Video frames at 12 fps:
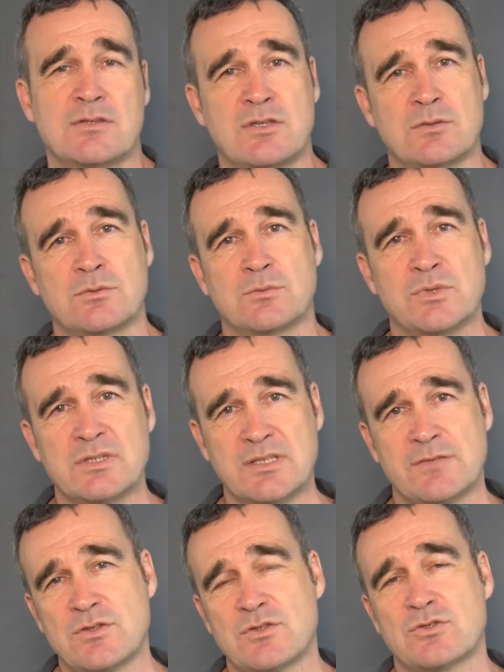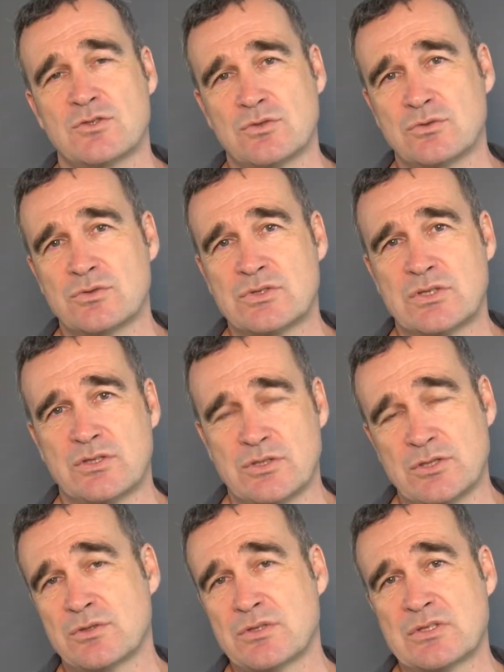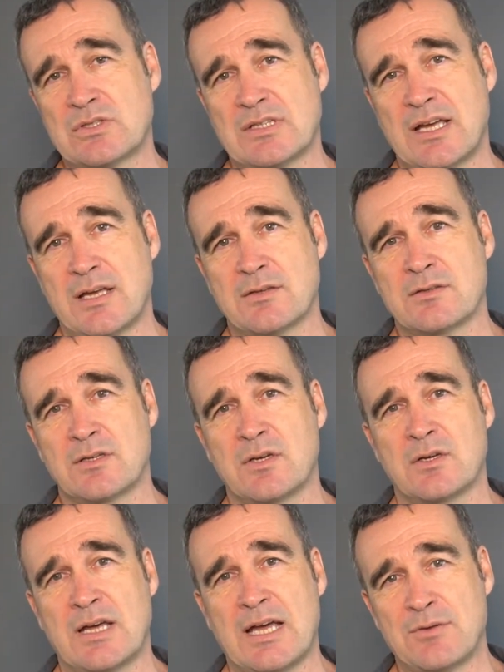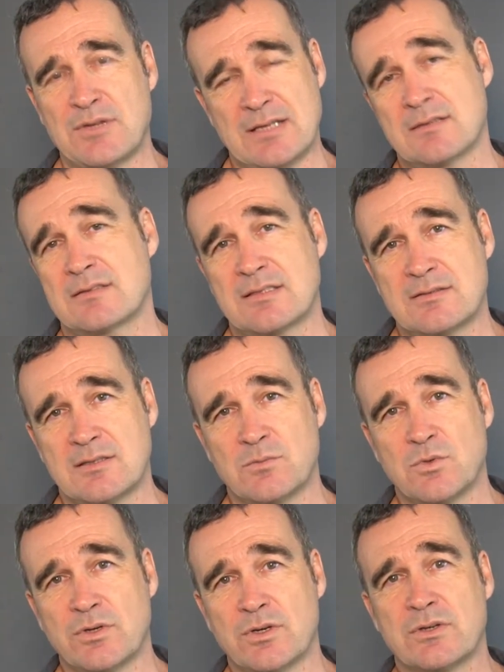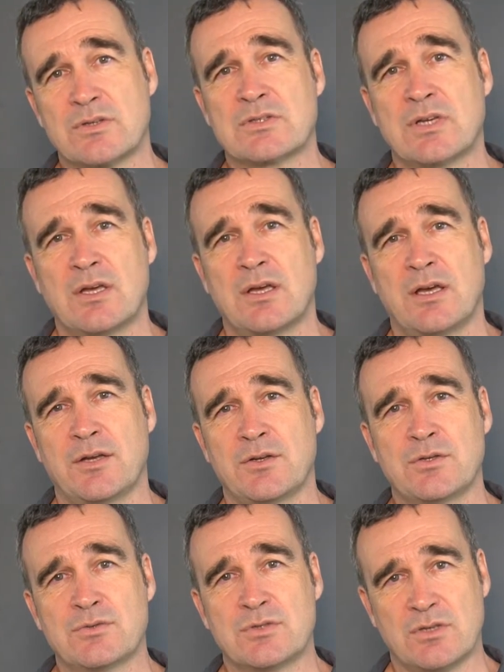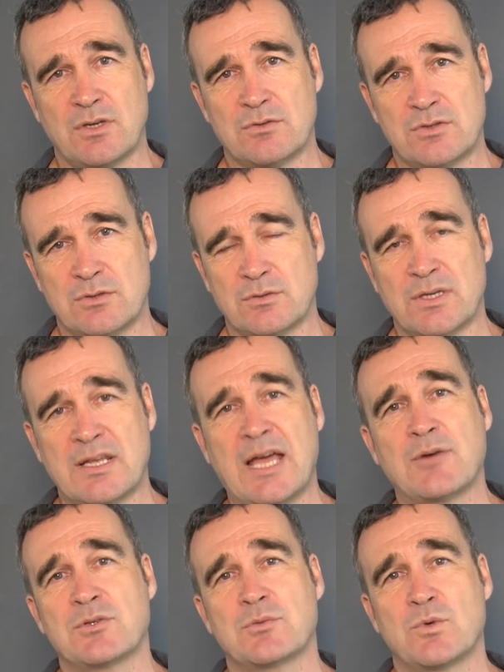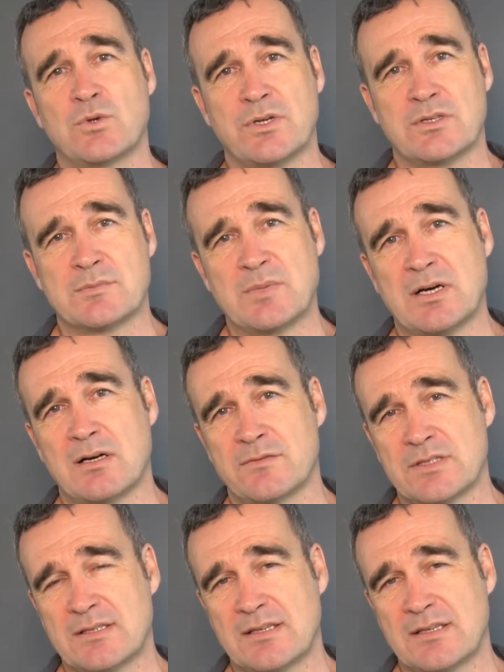So we'll give you the tools so you understand how the health system works and who to go to and how to work as part of a